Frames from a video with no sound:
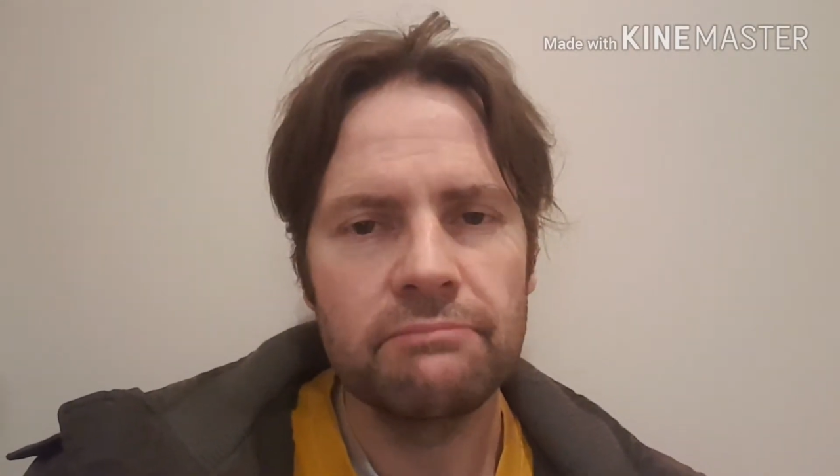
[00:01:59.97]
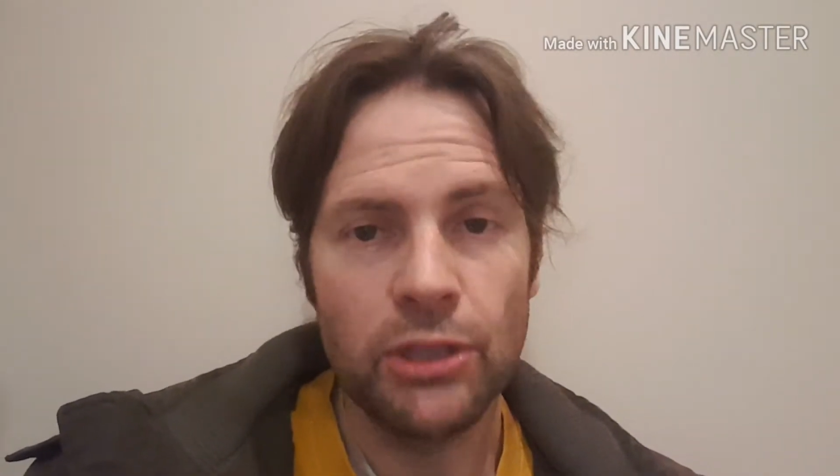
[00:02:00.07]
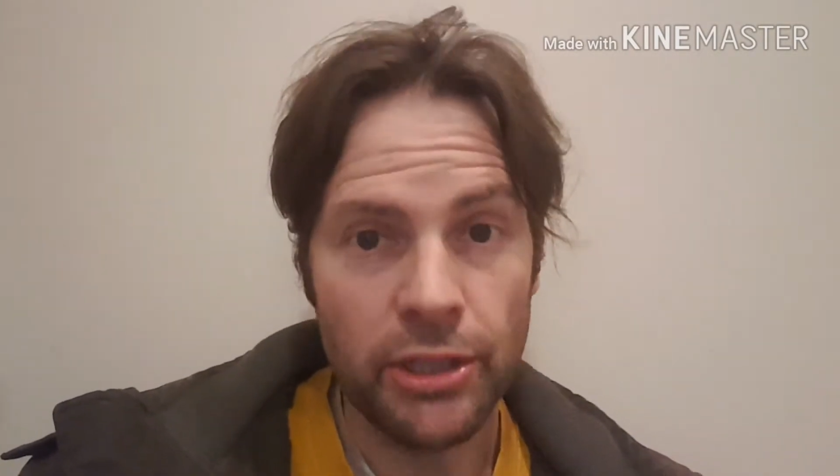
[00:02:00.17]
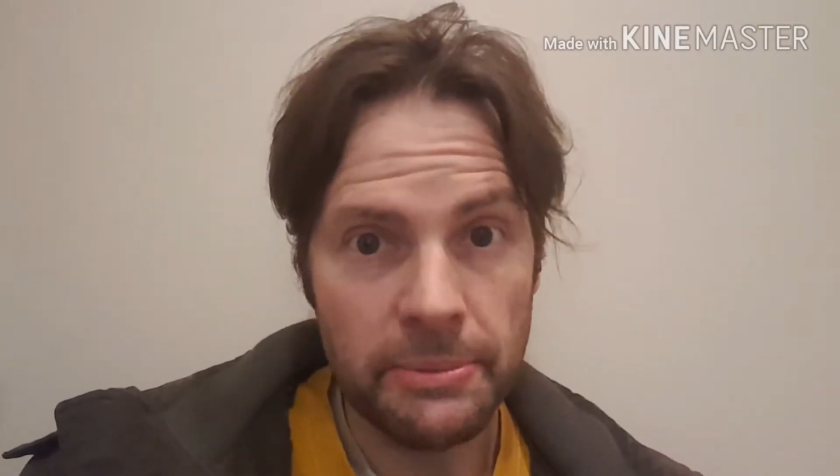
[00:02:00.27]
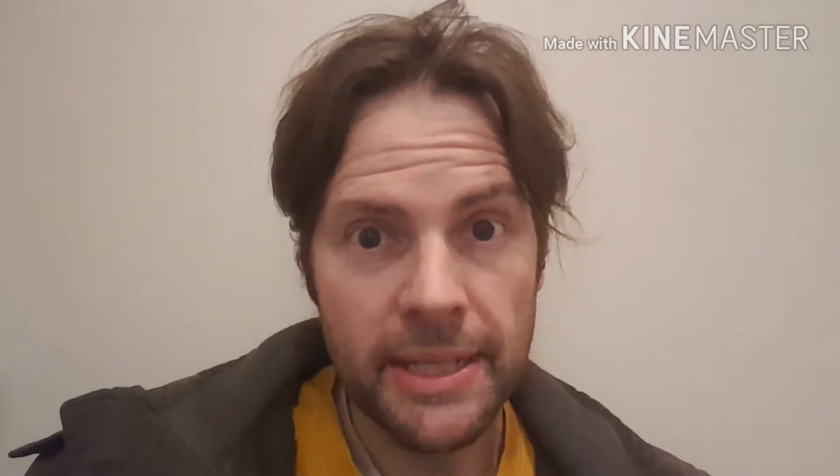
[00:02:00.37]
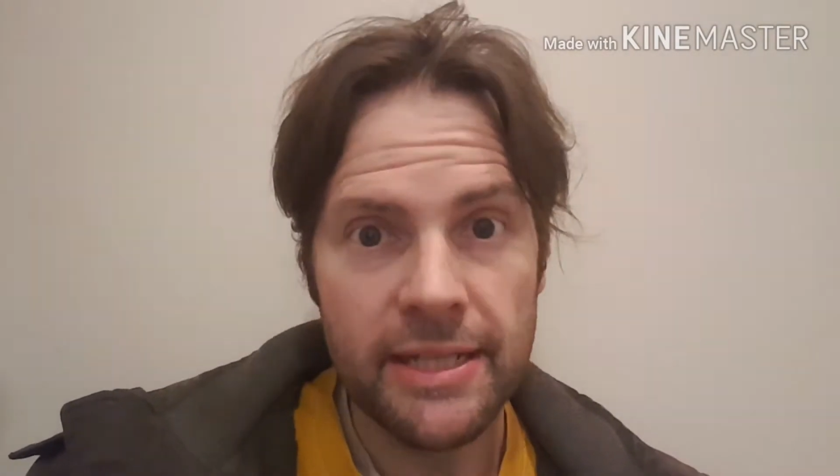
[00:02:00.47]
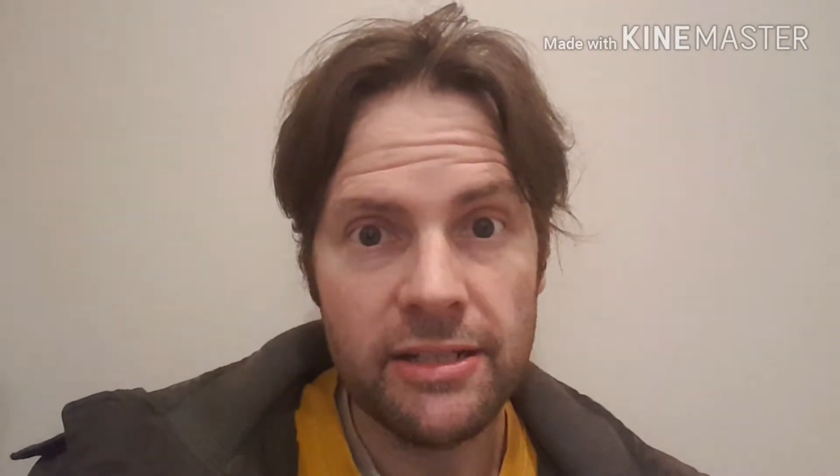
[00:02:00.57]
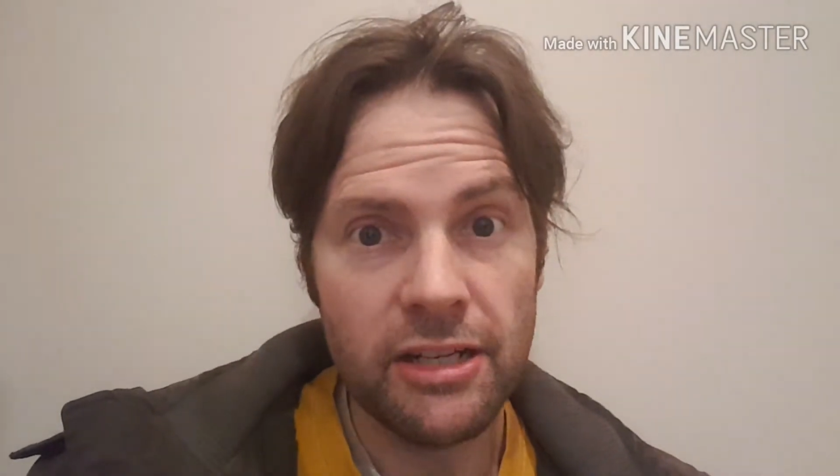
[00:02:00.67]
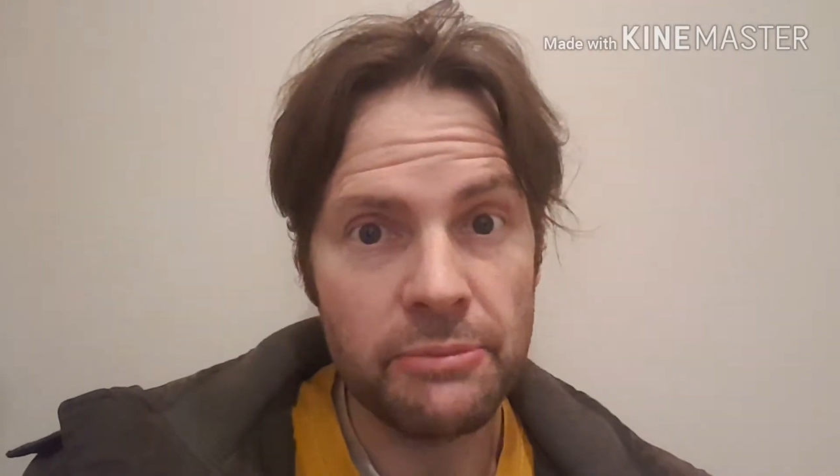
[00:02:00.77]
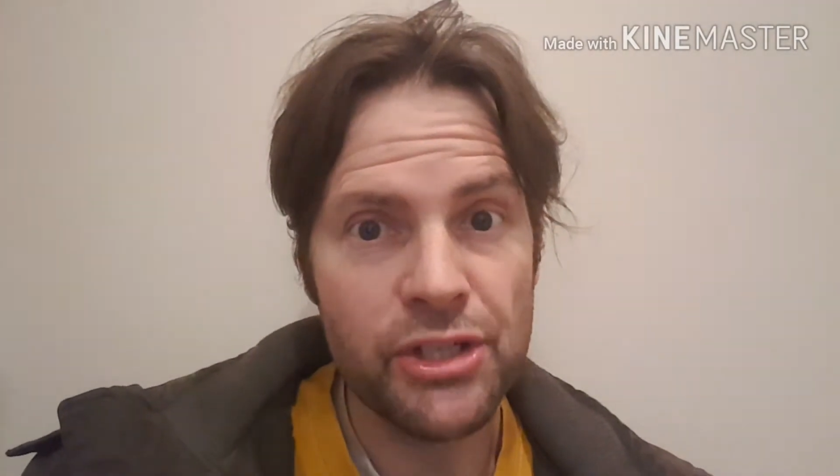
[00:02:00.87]
like me,
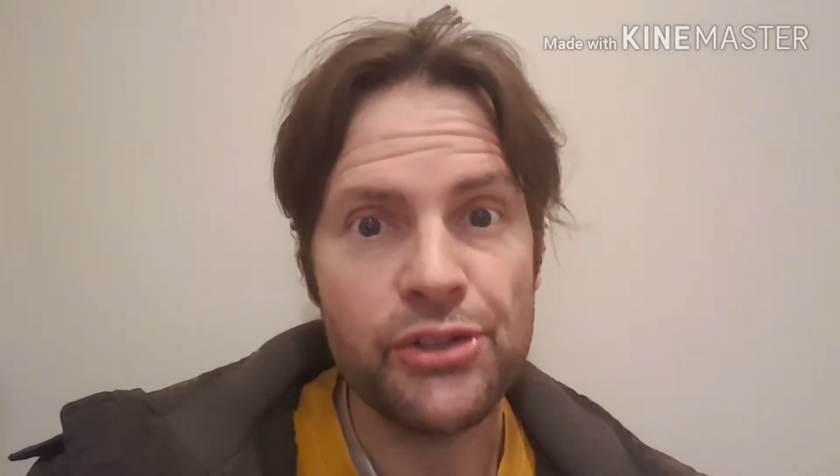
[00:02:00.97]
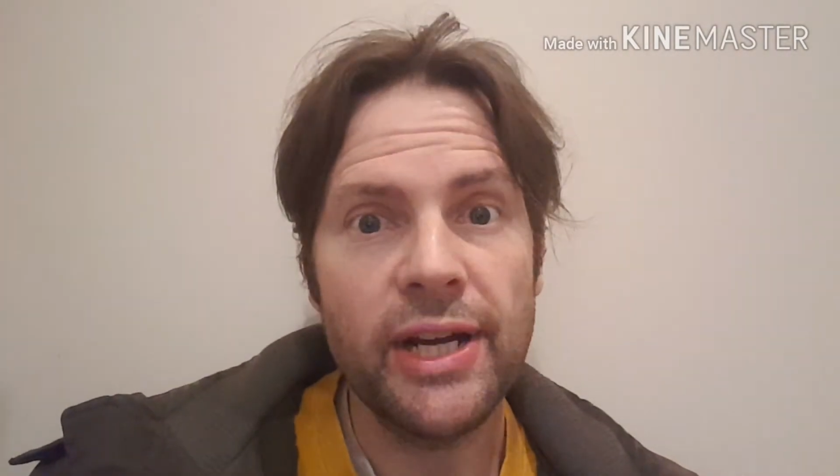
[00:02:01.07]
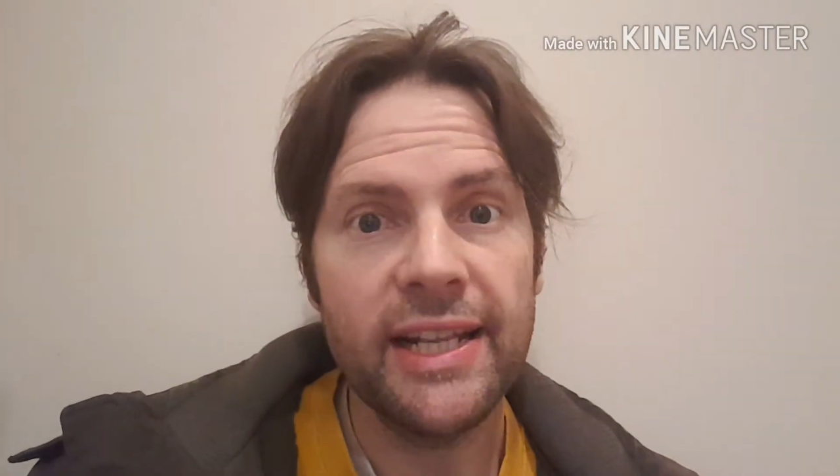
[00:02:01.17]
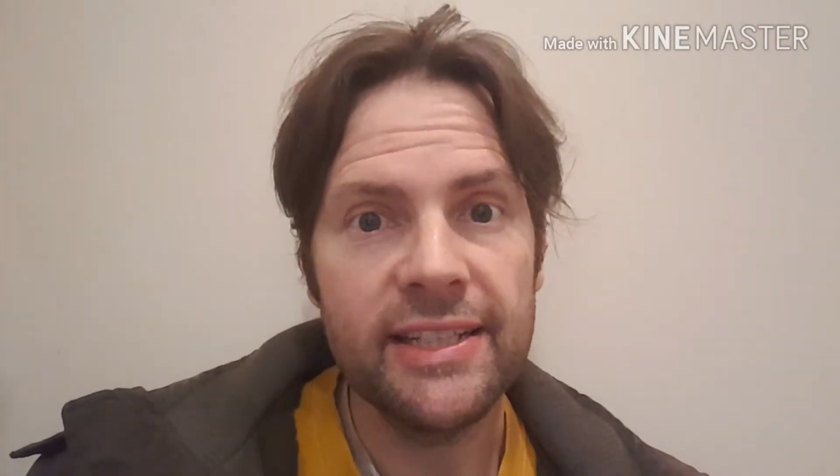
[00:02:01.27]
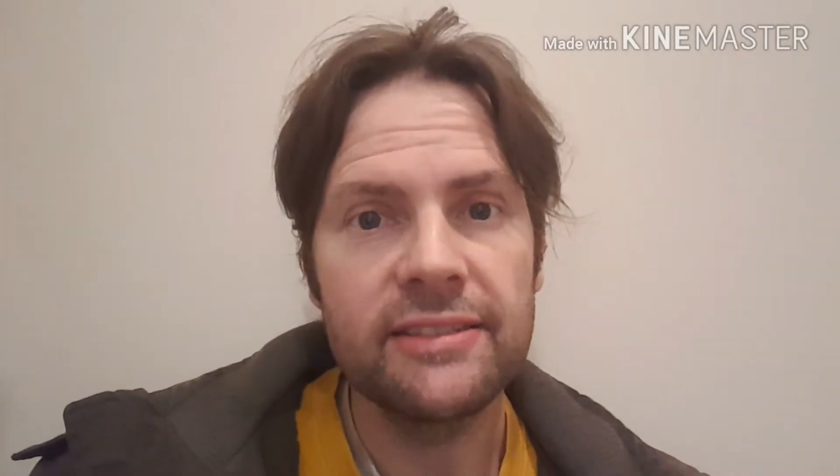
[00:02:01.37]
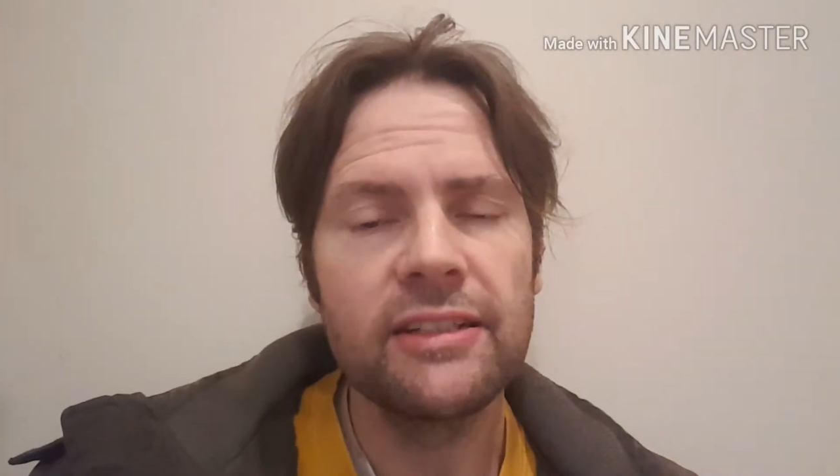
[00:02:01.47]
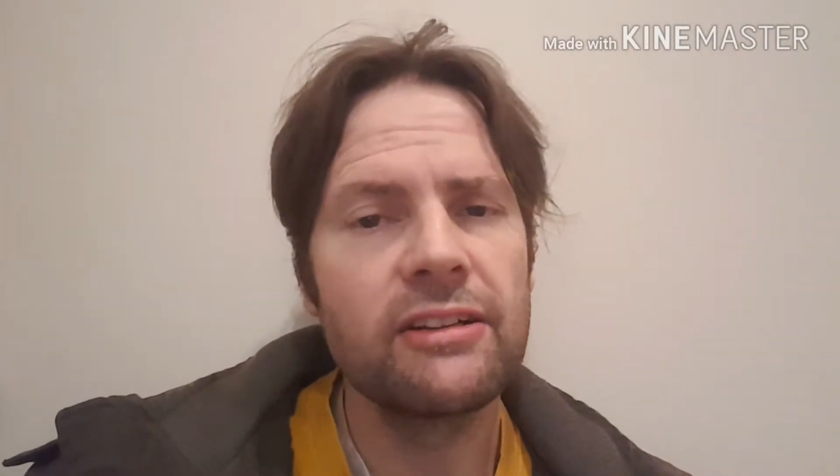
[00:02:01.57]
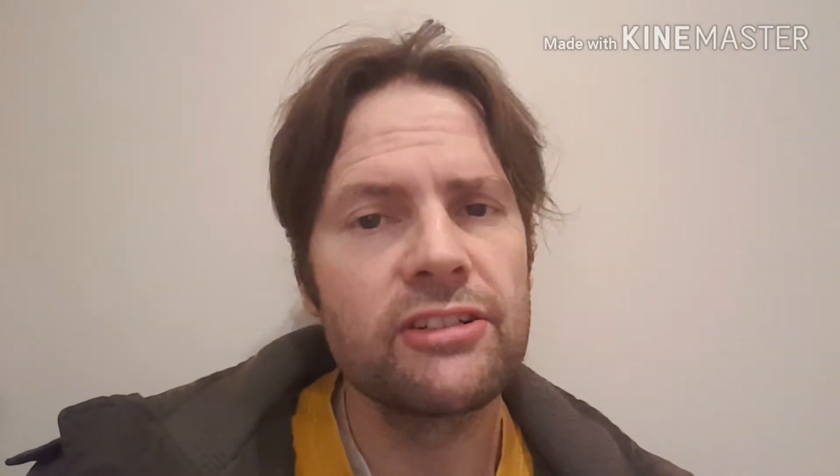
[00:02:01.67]
I'm Australian,